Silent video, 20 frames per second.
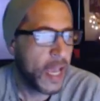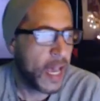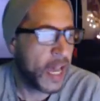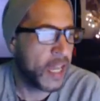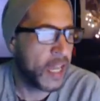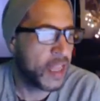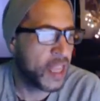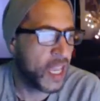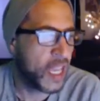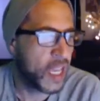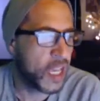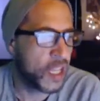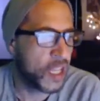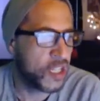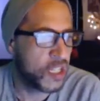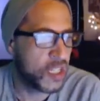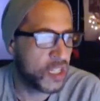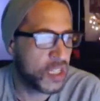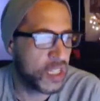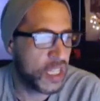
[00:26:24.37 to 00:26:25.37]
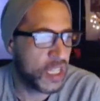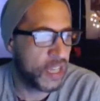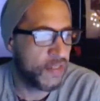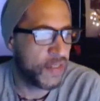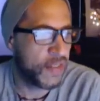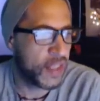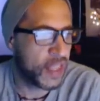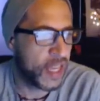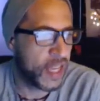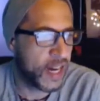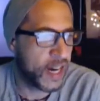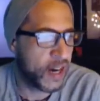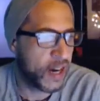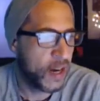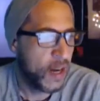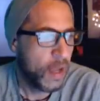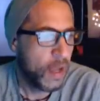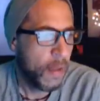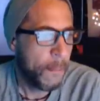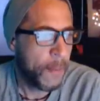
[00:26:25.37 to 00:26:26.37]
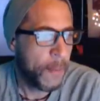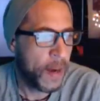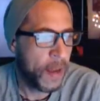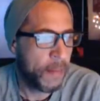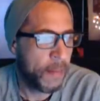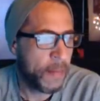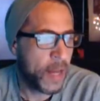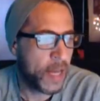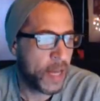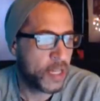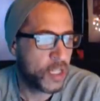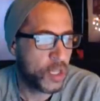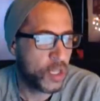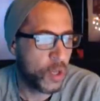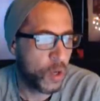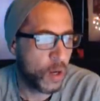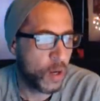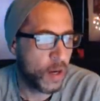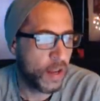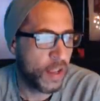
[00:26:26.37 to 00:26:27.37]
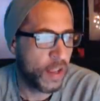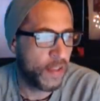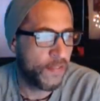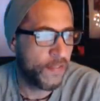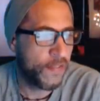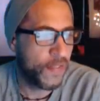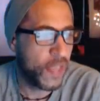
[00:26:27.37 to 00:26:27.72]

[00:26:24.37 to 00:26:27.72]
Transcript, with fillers: I think I'll just leave it there, but I'm not sure if